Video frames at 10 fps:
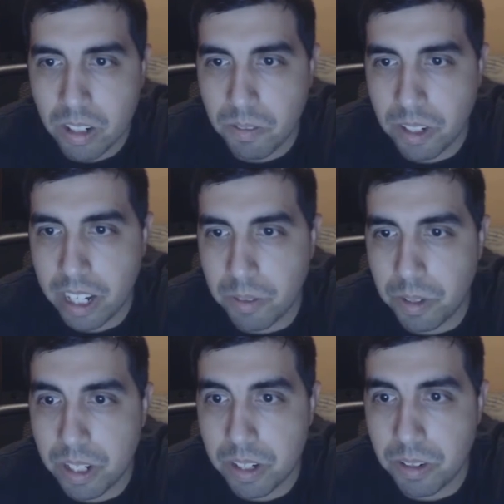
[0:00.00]
Don't
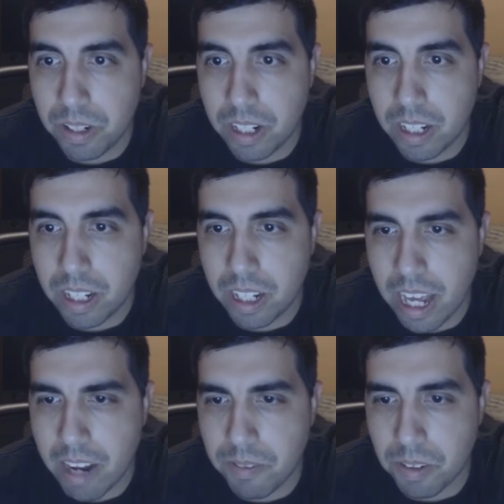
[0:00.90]
forget, once you're in
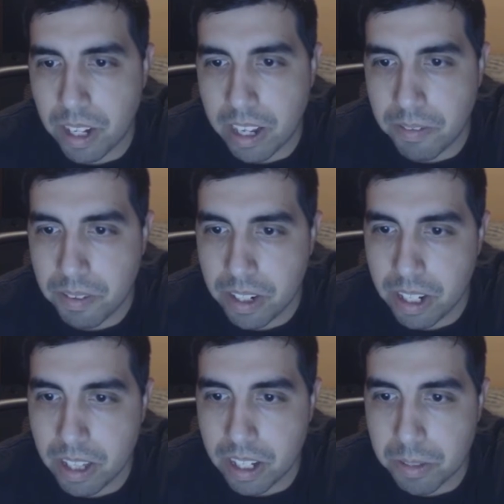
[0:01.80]
the afterlife,
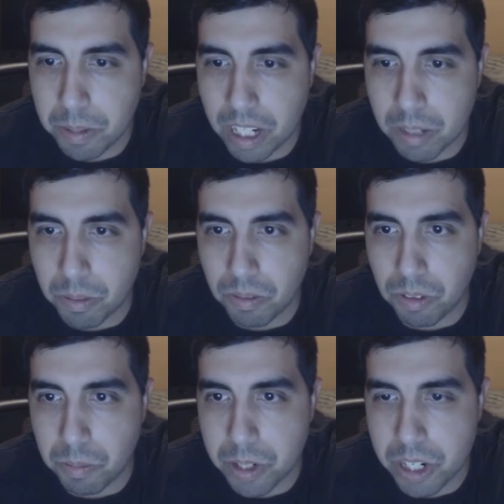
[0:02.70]
nothing's impossible
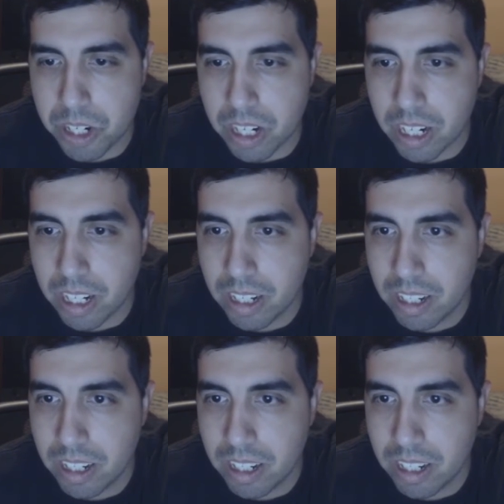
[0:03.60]
for a magician.